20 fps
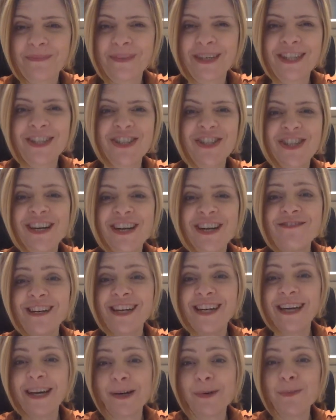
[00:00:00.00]
because
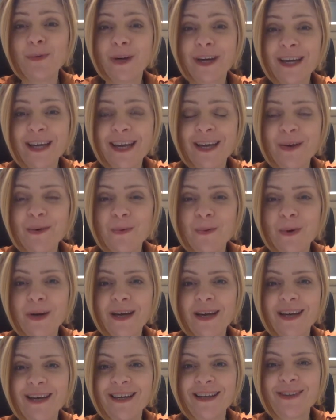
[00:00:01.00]
generally I'm working
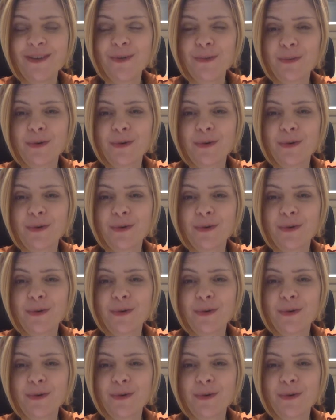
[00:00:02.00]
with